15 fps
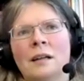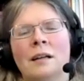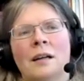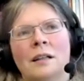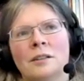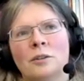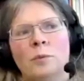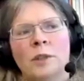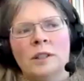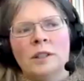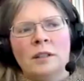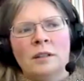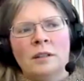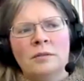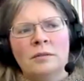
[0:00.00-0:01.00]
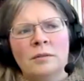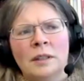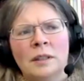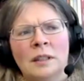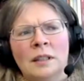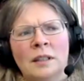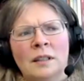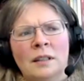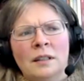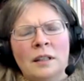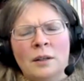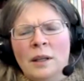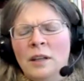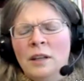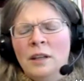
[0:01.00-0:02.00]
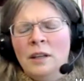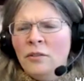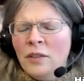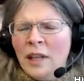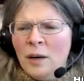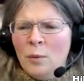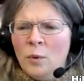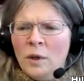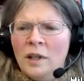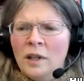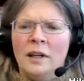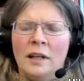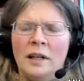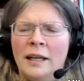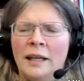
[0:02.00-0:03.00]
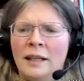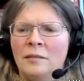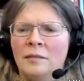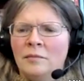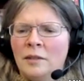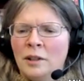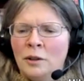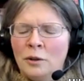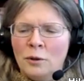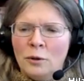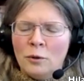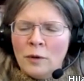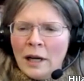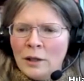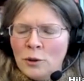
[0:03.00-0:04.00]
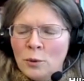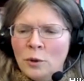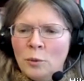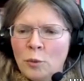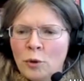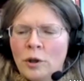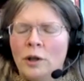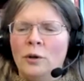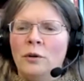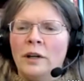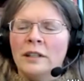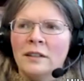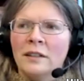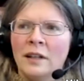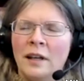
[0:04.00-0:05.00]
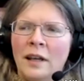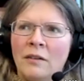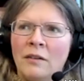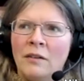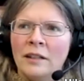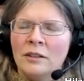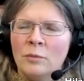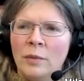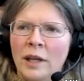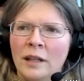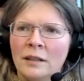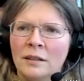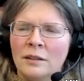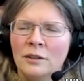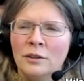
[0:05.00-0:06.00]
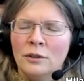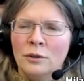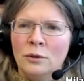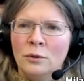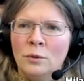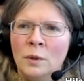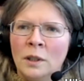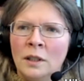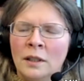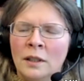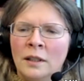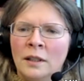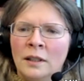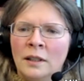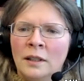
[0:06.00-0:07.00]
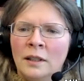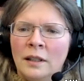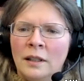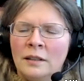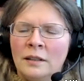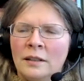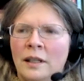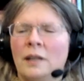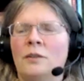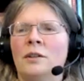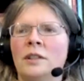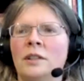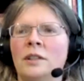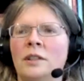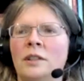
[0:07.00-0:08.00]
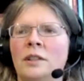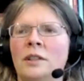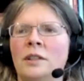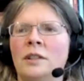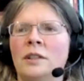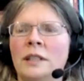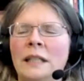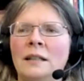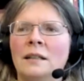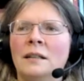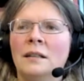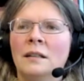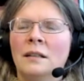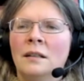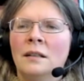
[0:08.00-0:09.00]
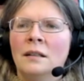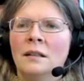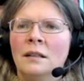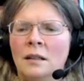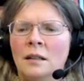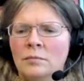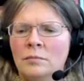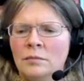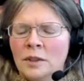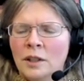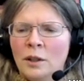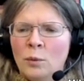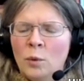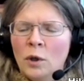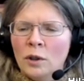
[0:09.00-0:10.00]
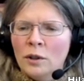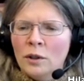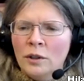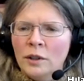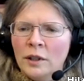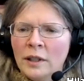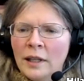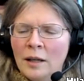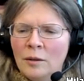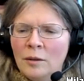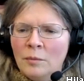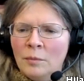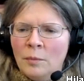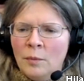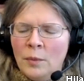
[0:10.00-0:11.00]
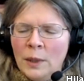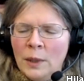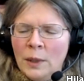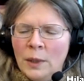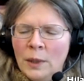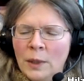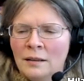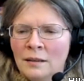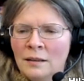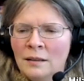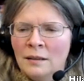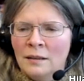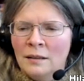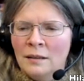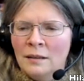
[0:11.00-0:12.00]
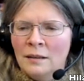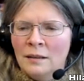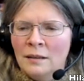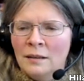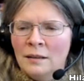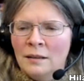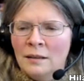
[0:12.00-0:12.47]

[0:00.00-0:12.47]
asked myself, you know, if there were a gradual progress kind of aspect to integrity. Um, you know, what could that be? Mm.